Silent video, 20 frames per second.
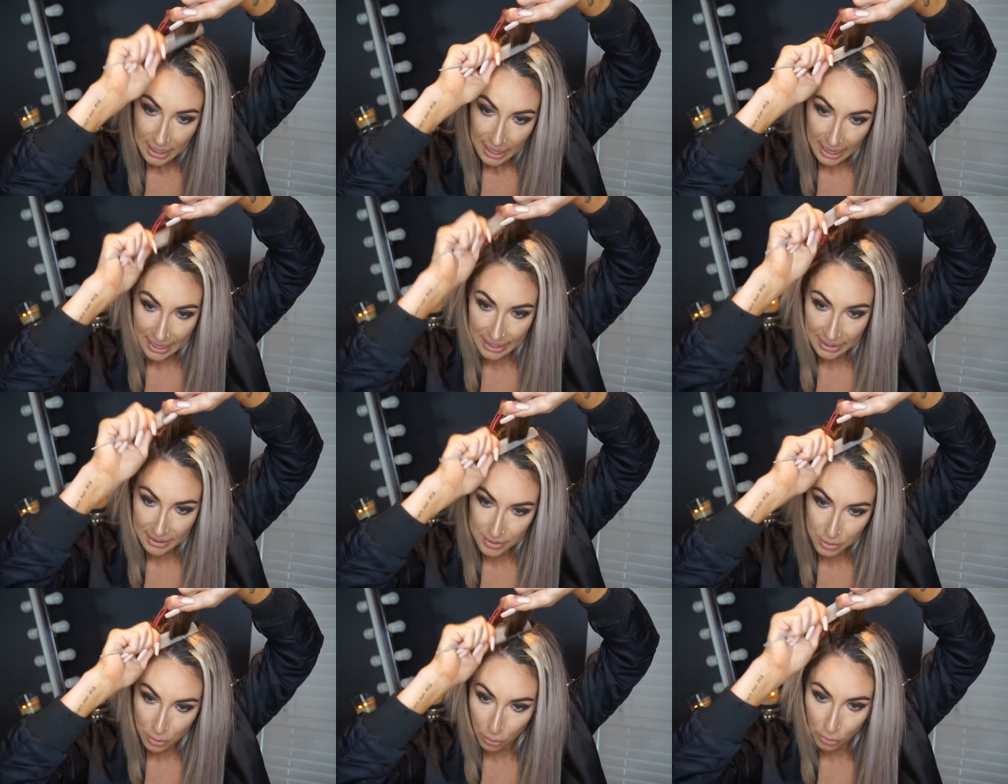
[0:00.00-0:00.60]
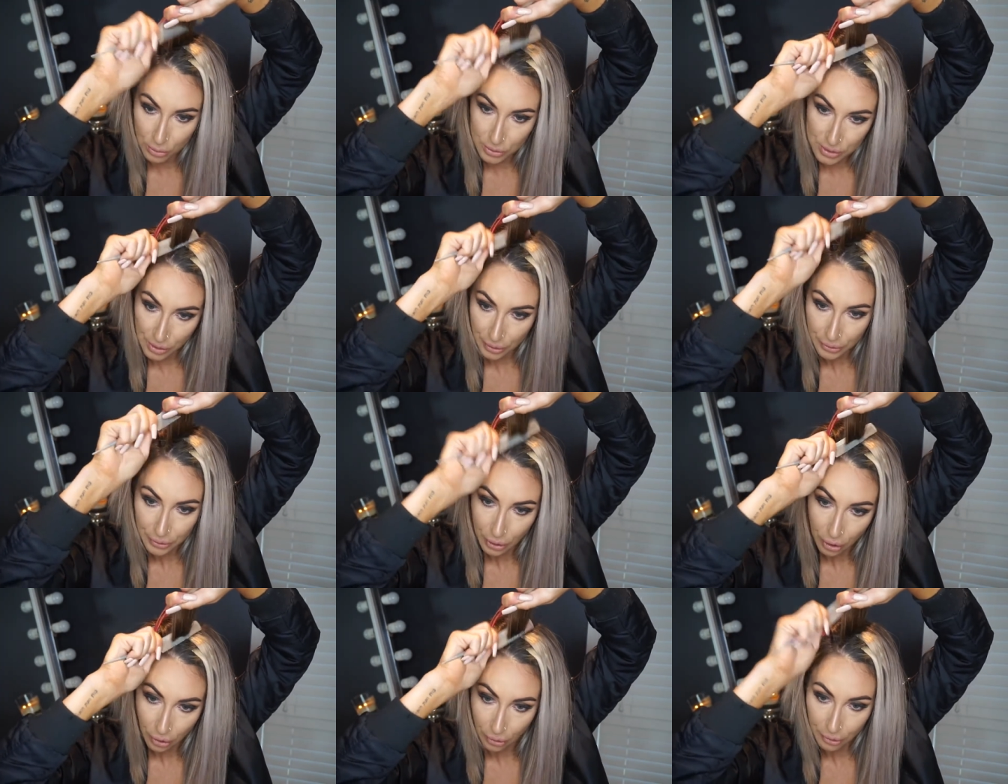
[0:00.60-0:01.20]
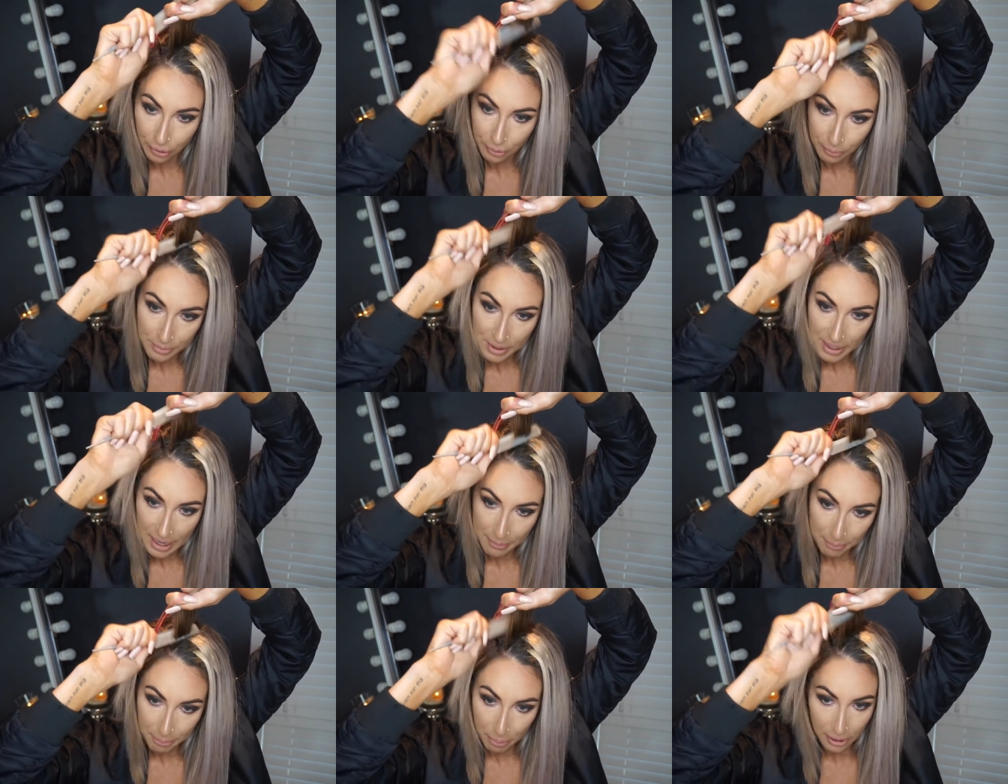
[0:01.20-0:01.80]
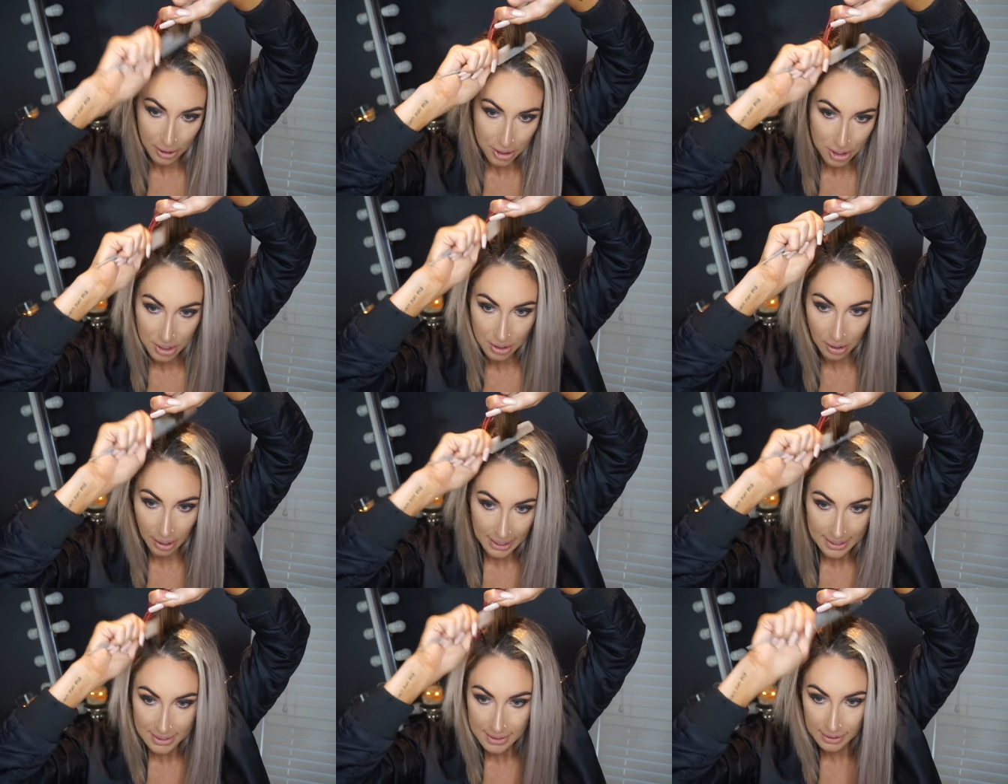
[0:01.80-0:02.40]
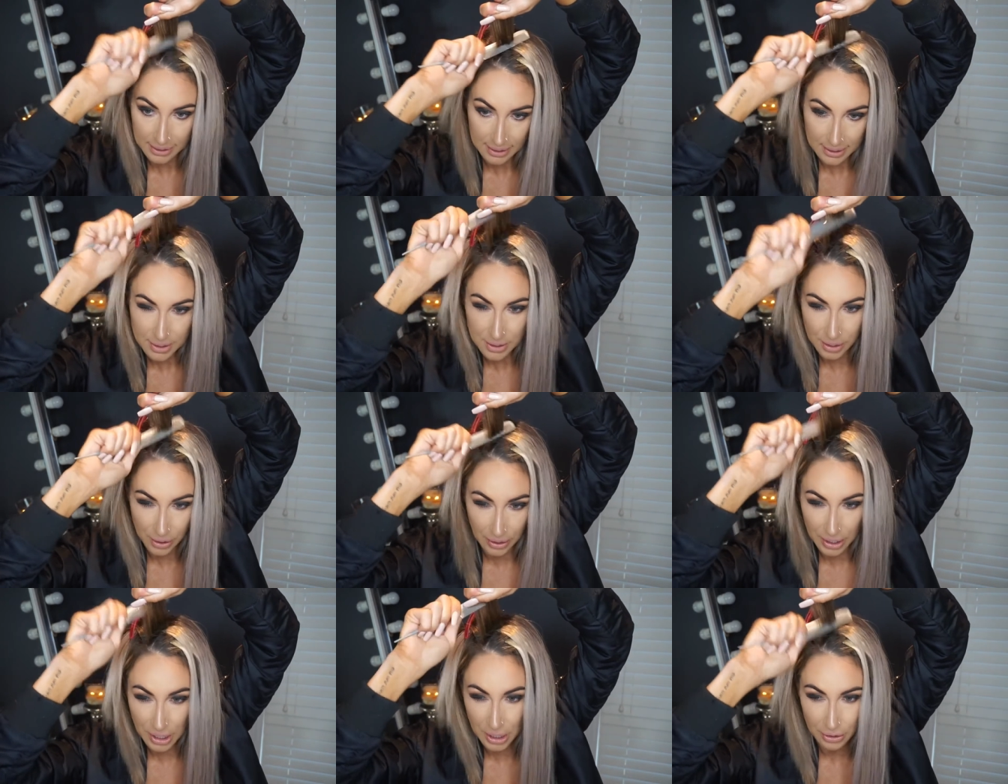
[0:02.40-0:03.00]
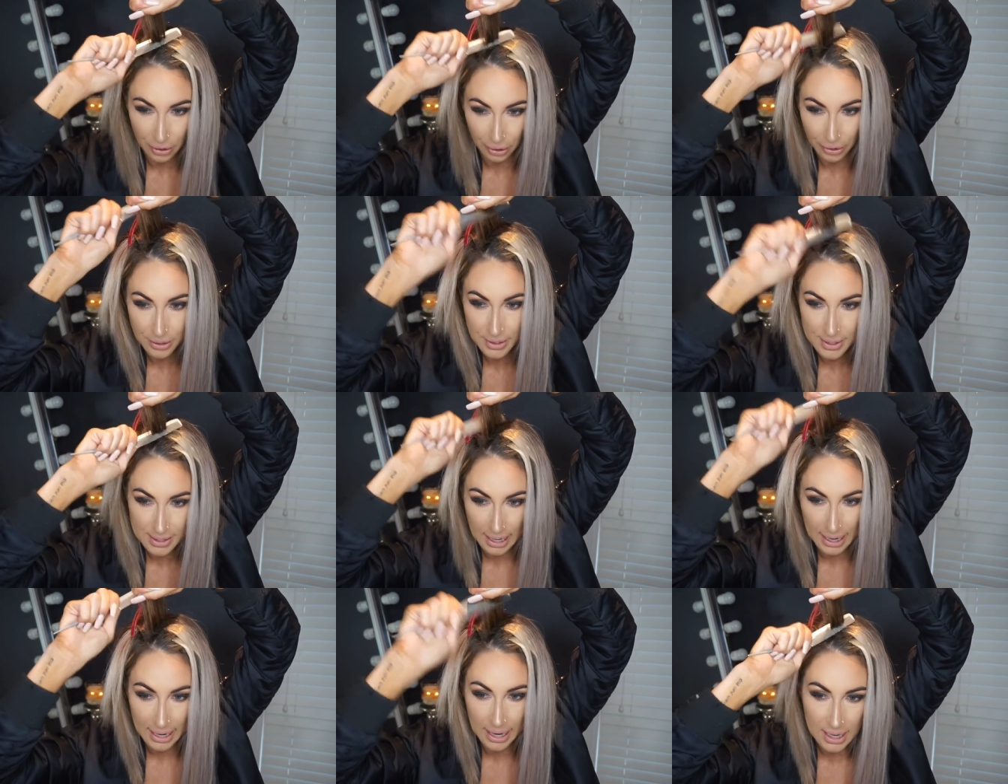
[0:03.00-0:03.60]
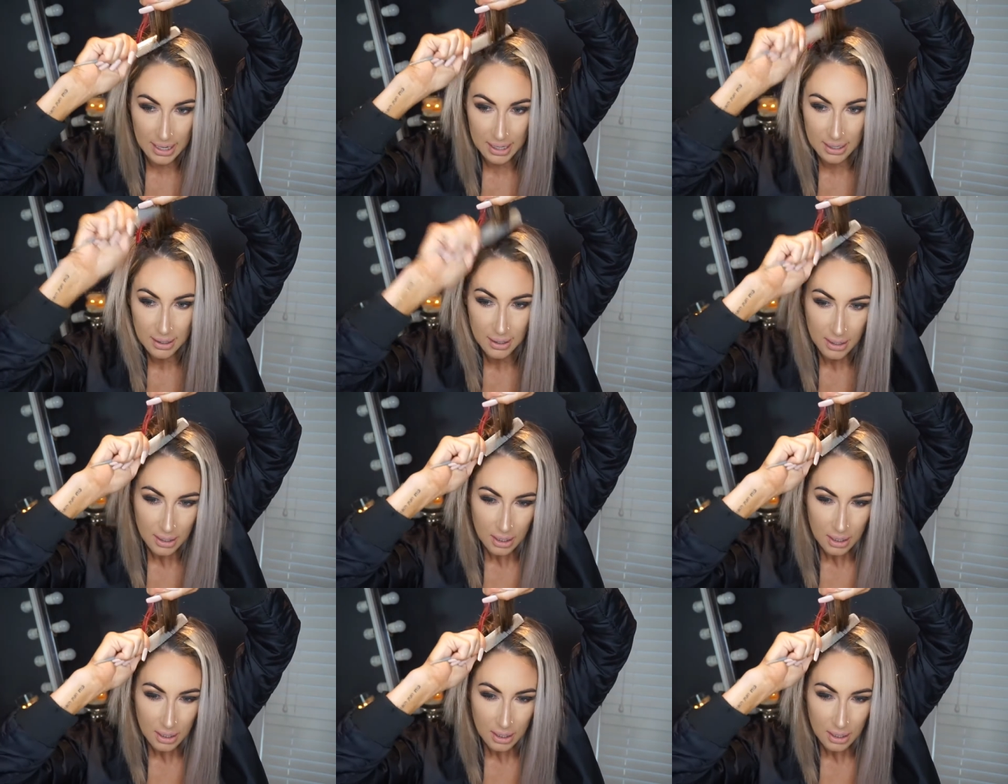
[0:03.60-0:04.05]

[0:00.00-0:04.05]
and it's also combed and brushed nicely so that you don't see it.